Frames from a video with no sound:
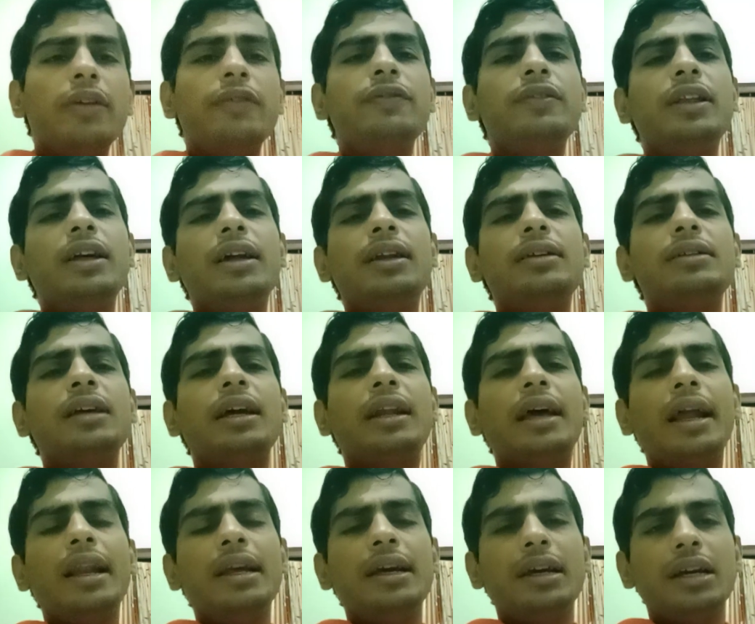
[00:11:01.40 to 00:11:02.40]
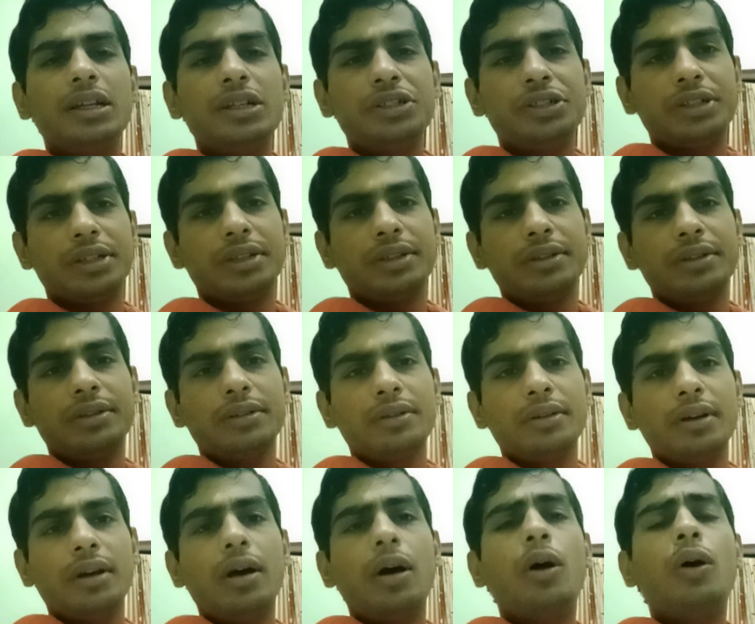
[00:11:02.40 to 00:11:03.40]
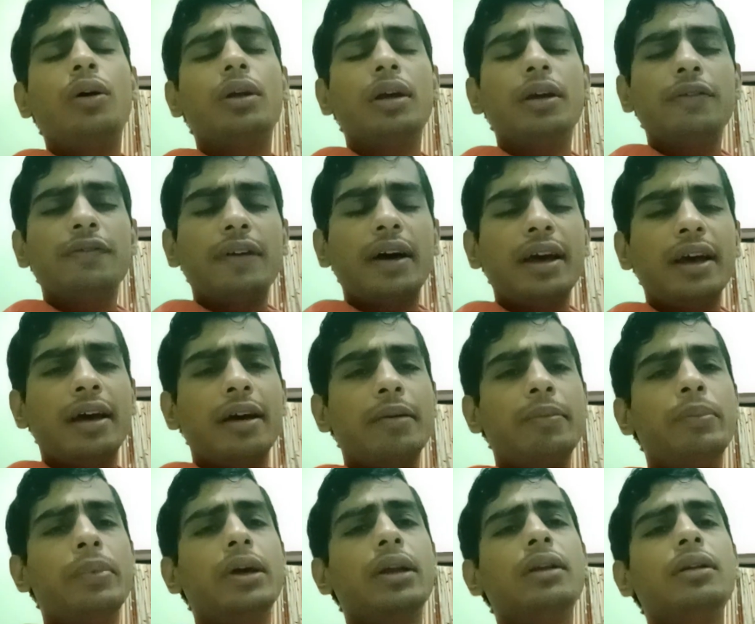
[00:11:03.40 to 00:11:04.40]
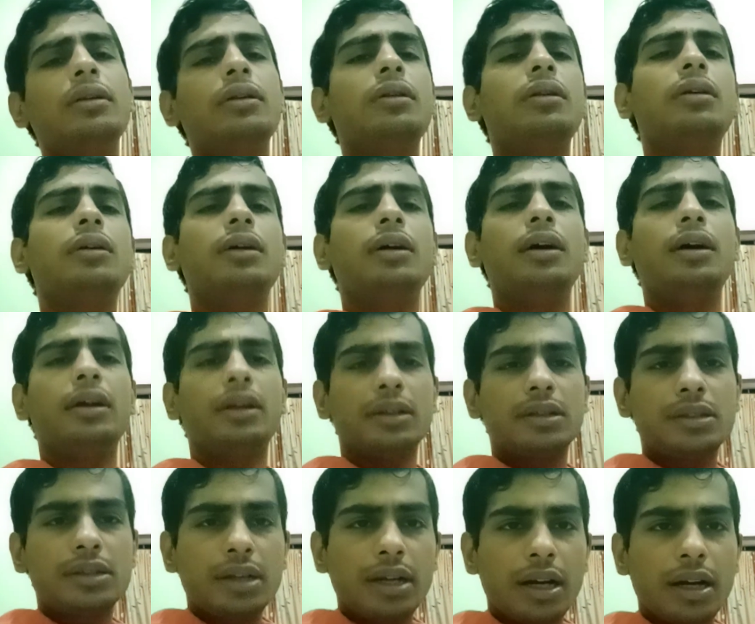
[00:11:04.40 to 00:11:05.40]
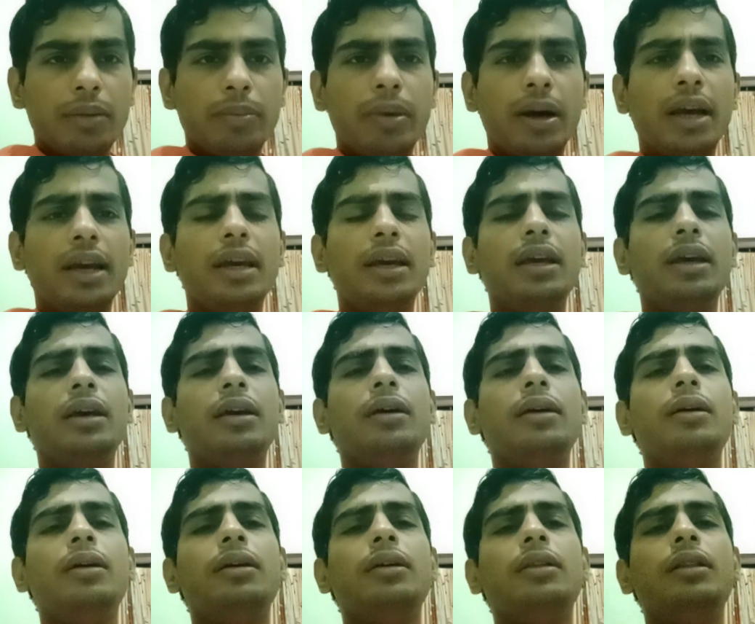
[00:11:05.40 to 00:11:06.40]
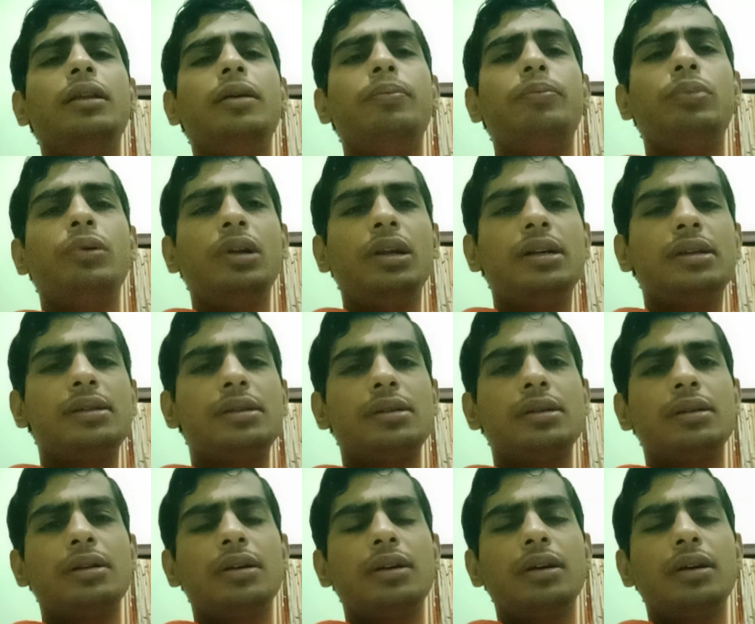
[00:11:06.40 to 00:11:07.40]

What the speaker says: if there is an allegation, or if I have been arrested by the police,